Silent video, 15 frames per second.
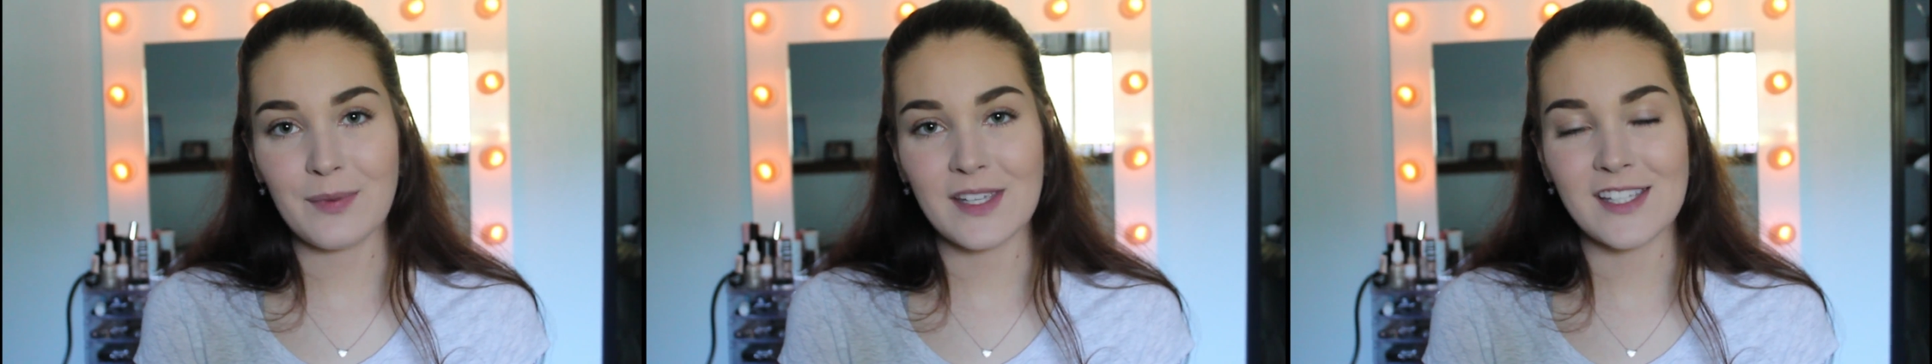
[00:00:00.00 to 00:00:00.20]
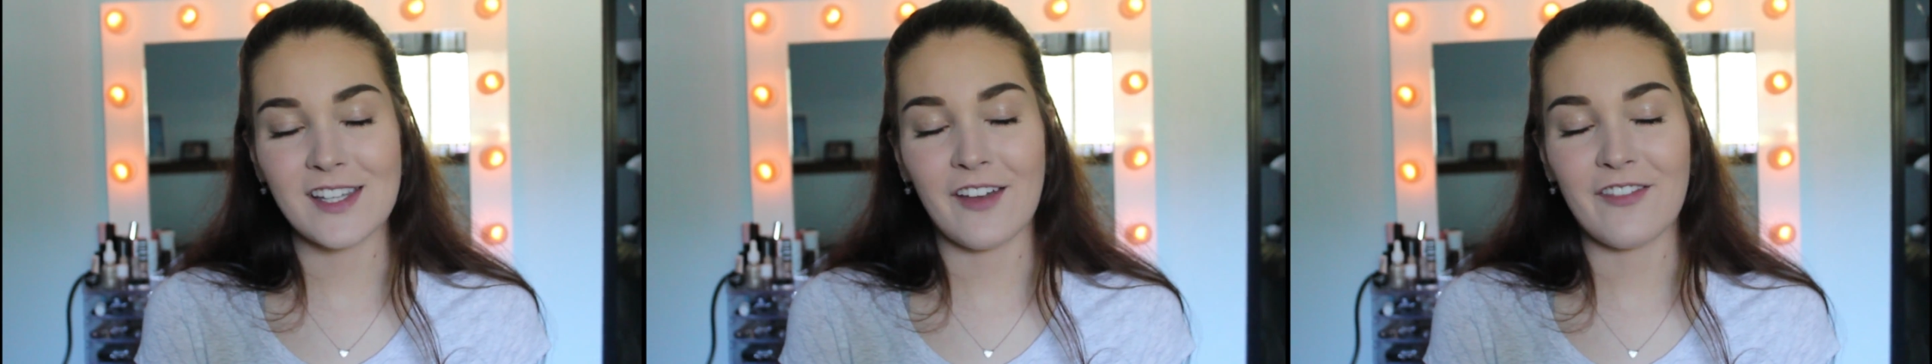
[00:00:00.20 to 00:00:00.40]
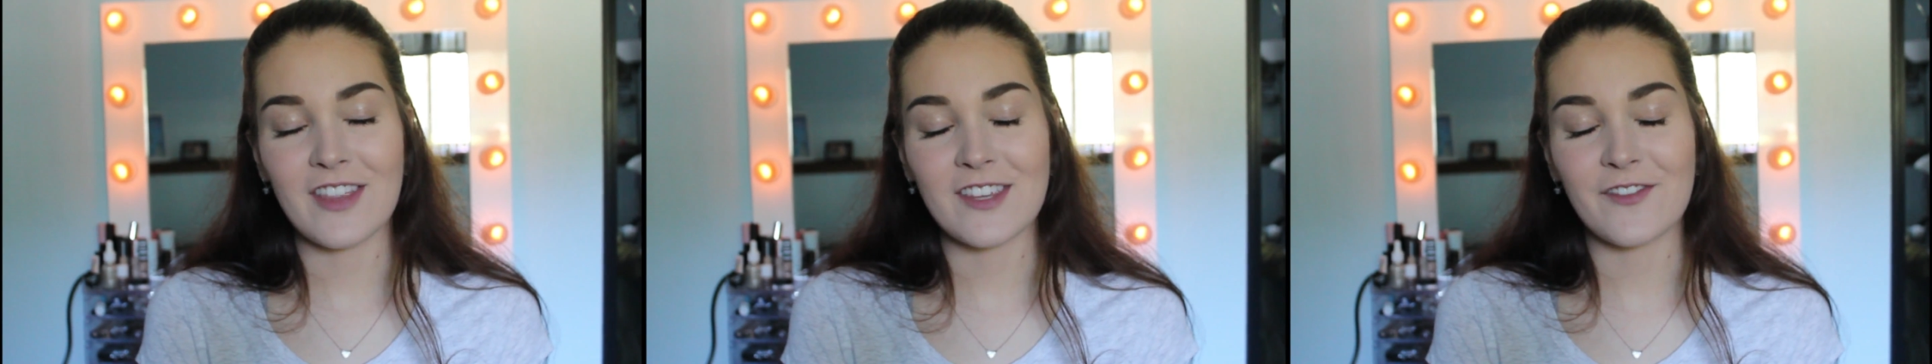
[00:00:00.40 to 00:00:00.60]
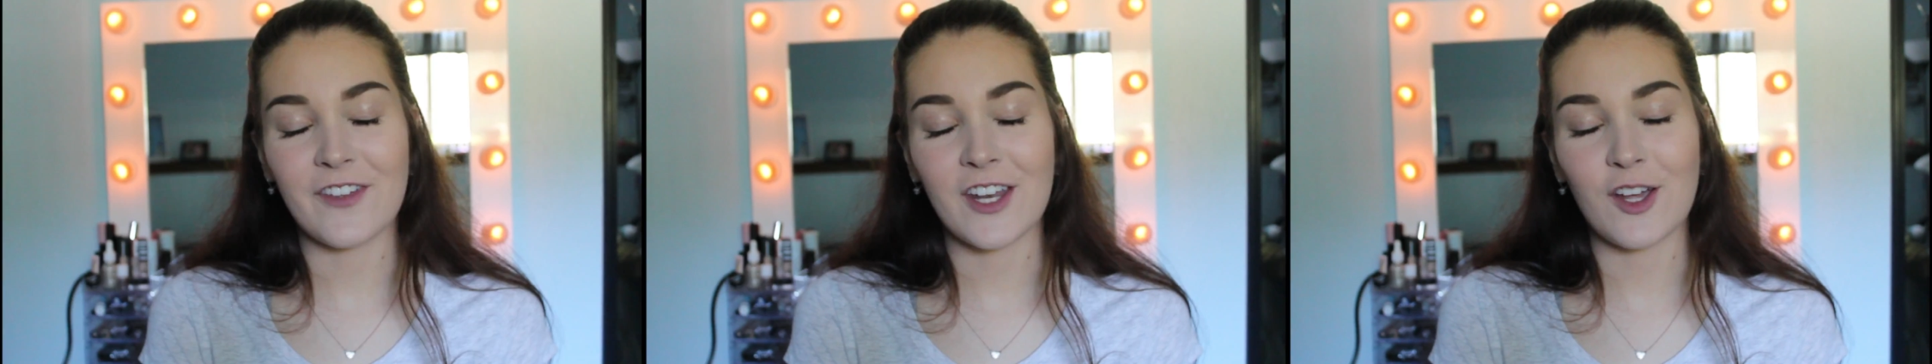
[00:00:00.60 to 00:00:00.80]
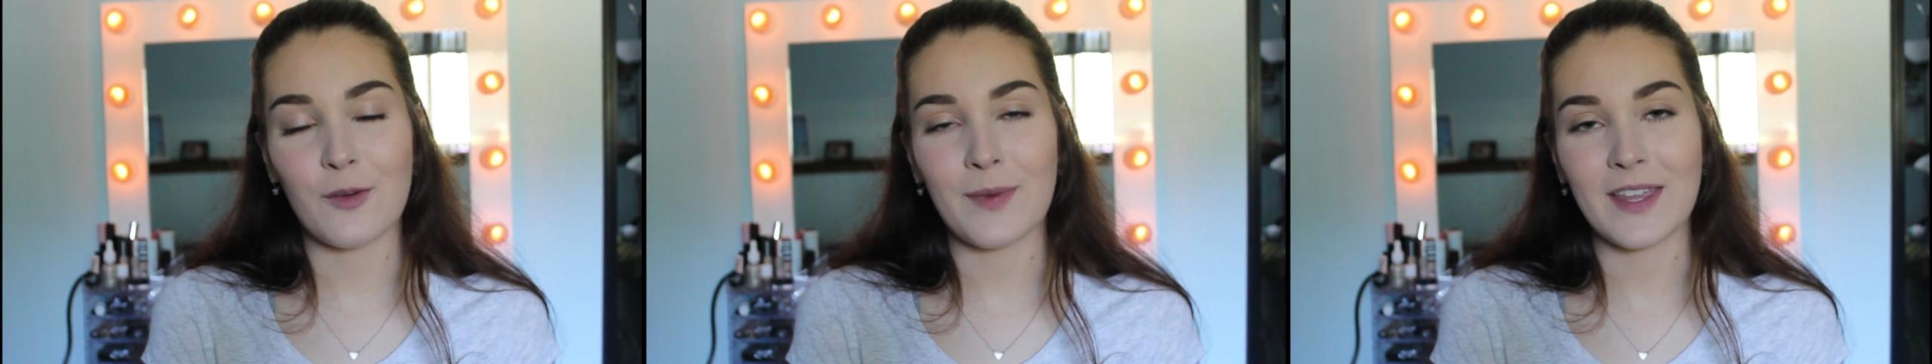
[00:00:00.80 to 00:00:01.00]
please give this
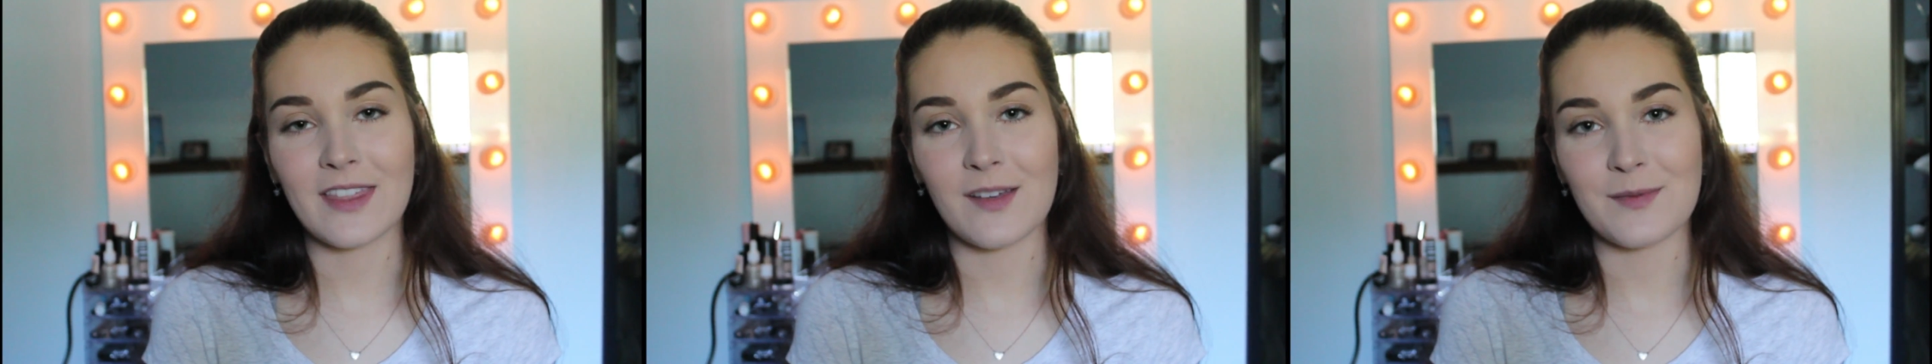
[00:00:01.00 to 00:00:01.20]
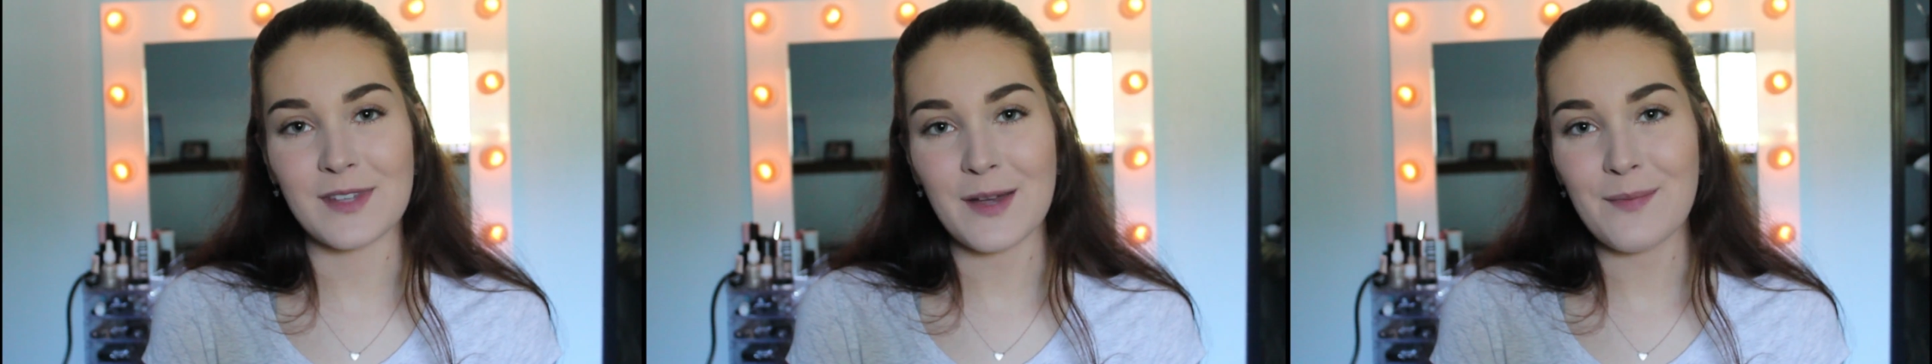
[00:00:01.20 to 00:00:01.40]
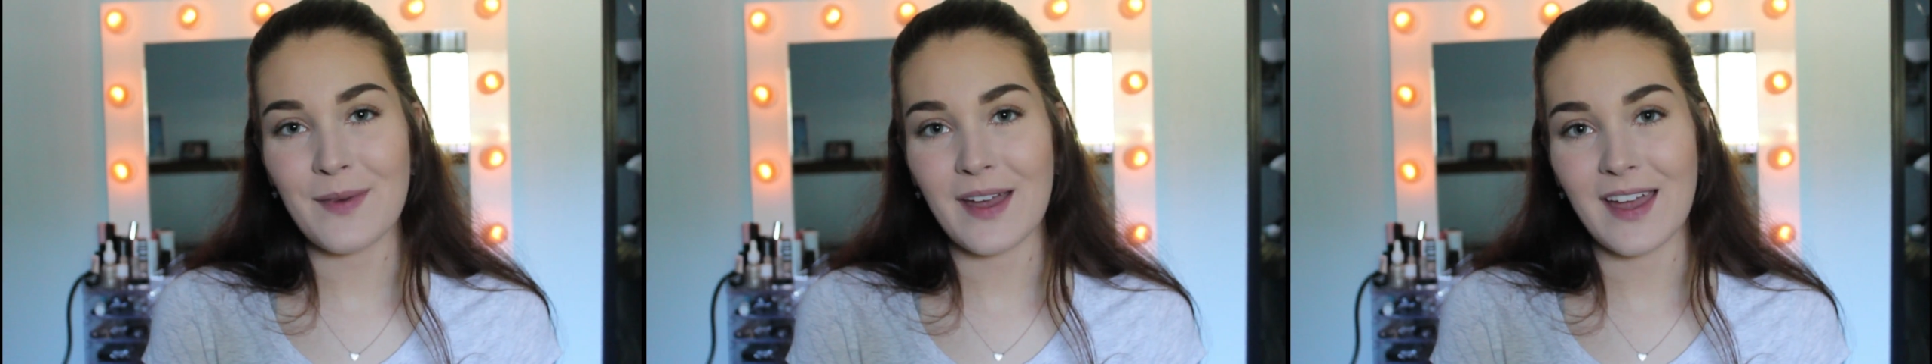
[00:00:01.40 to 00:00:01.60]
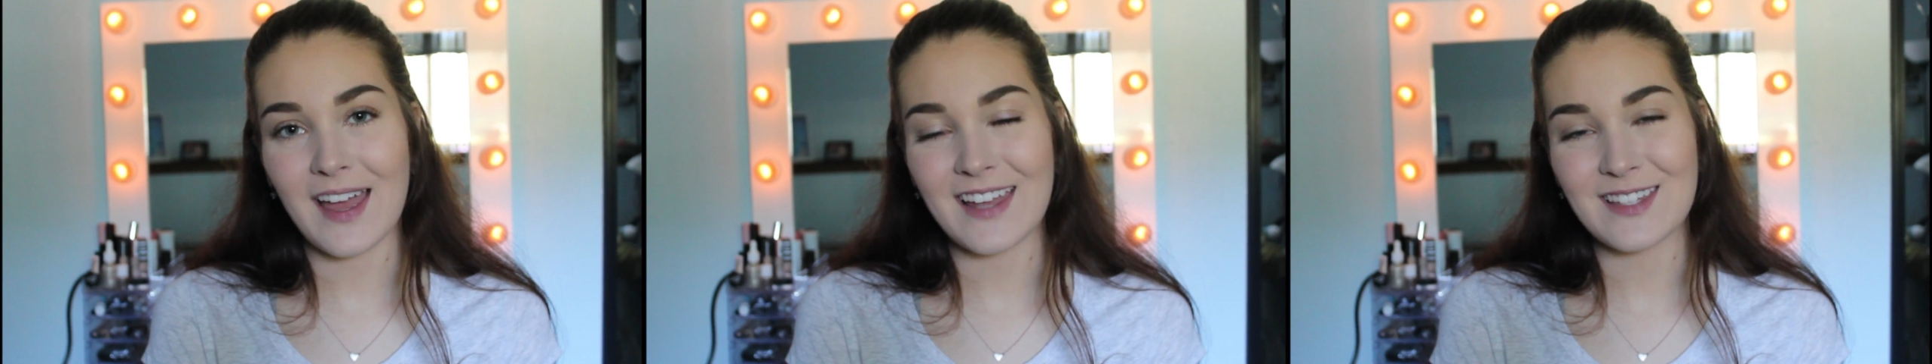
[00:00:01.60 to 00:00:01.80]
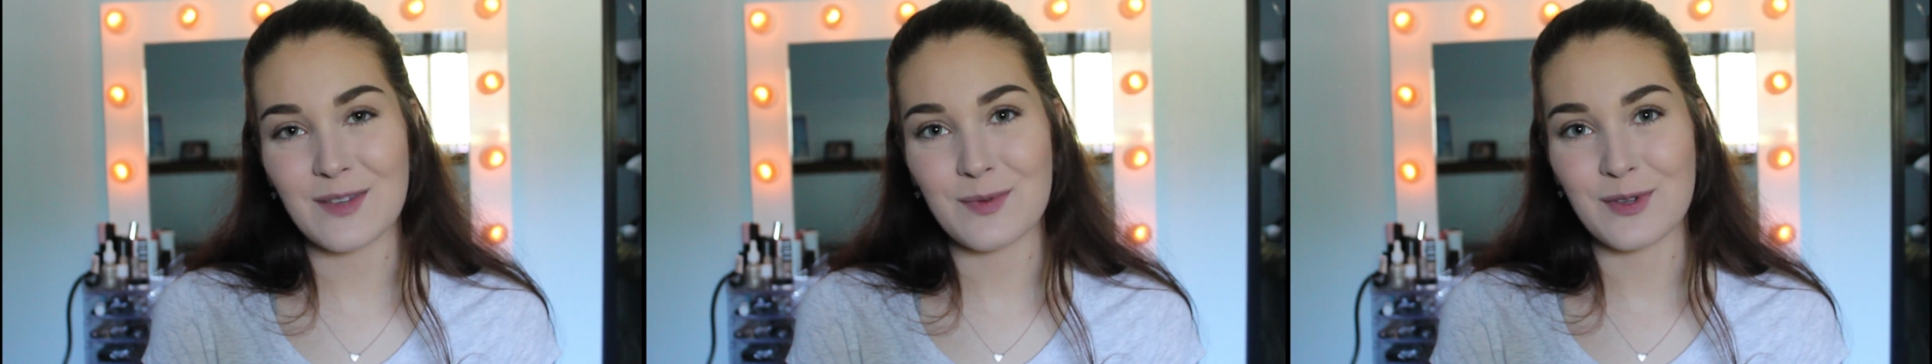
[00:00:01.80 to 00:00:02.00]
video a big thumbs up
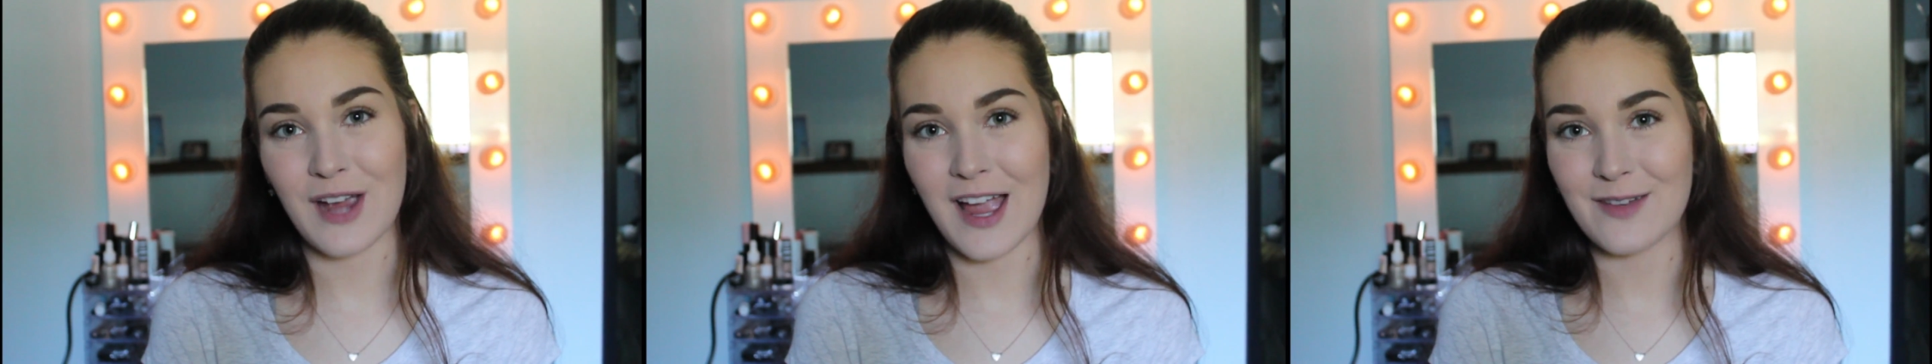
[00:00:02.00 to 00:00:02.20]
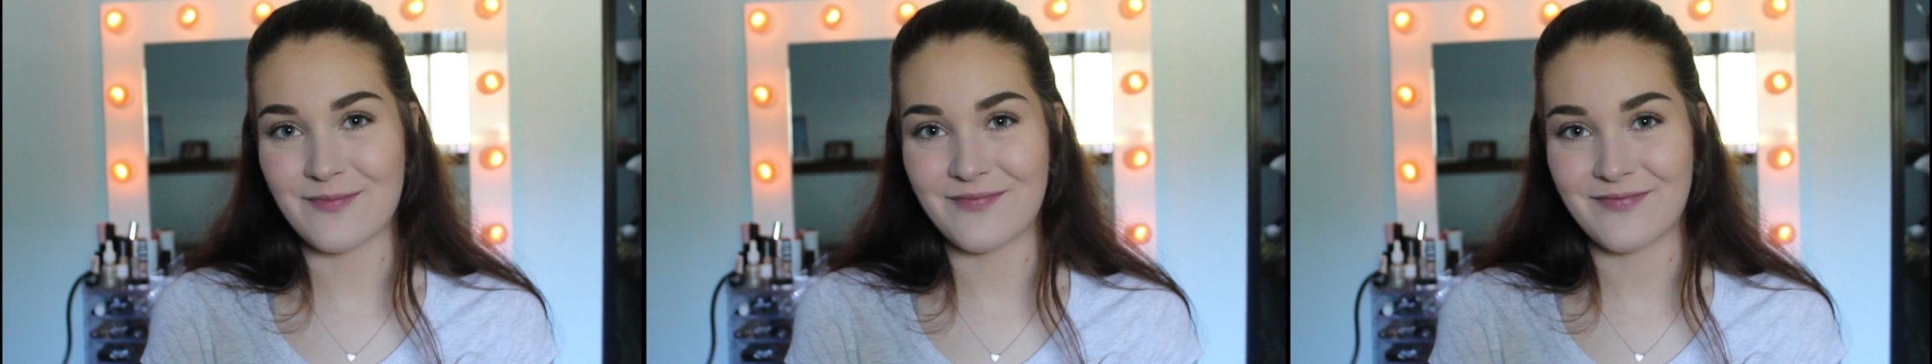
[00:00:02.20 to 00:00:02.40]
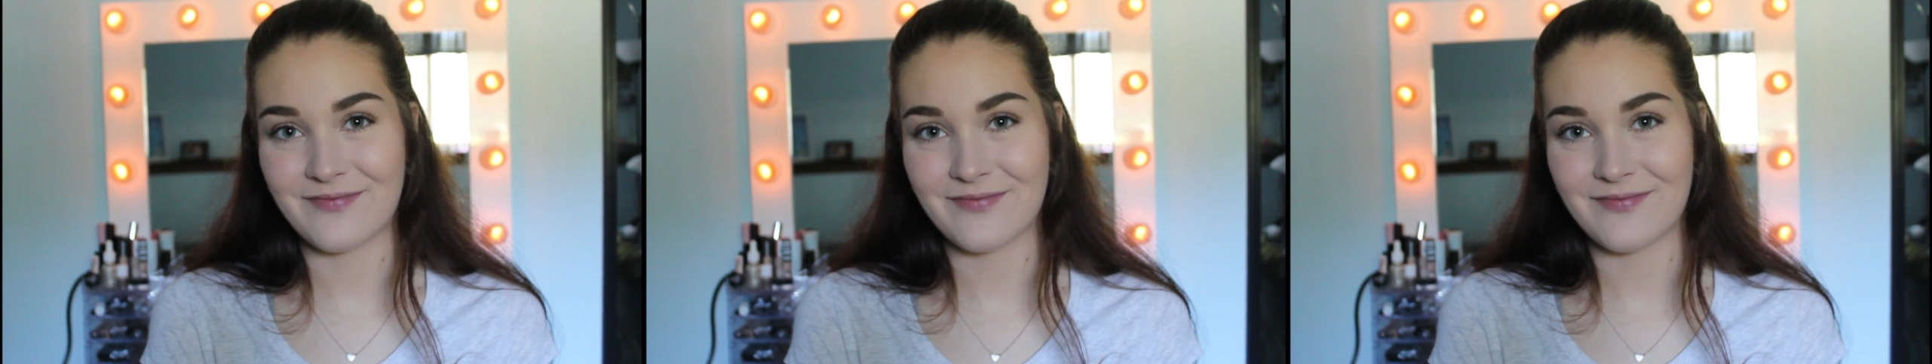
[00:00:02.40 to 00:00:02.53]
and subscribe.